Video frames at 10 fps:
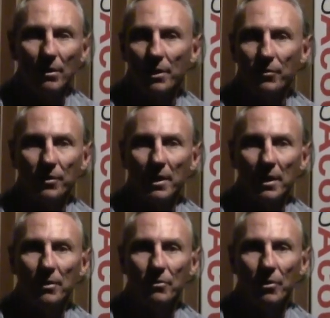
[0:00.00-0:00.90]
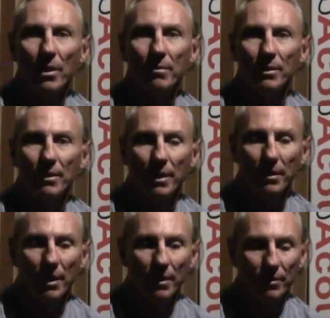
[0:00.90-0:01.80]
listening enjoyment,
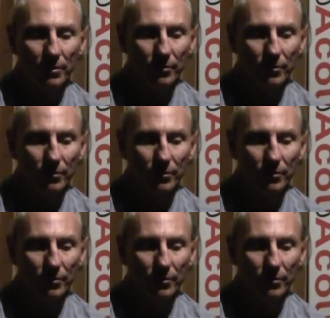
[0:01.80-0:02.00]
and and